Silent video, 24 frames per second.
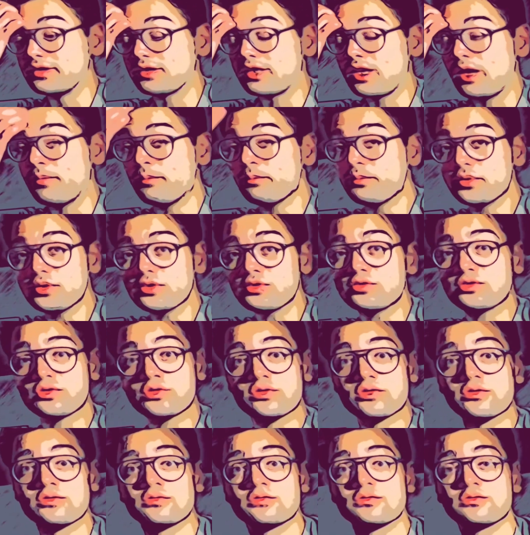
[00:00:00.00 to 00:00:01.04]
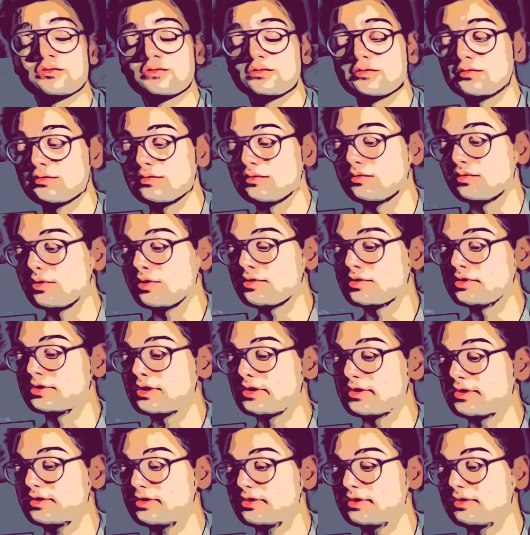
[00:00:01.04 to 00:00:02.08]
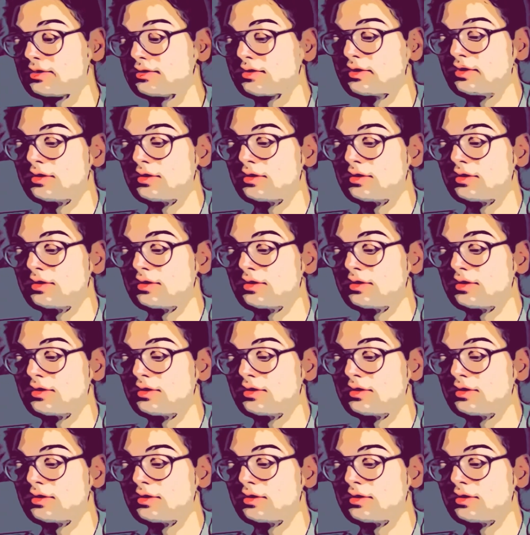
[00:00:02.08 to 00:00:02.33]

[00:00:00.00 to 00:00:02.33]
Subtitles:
campus was just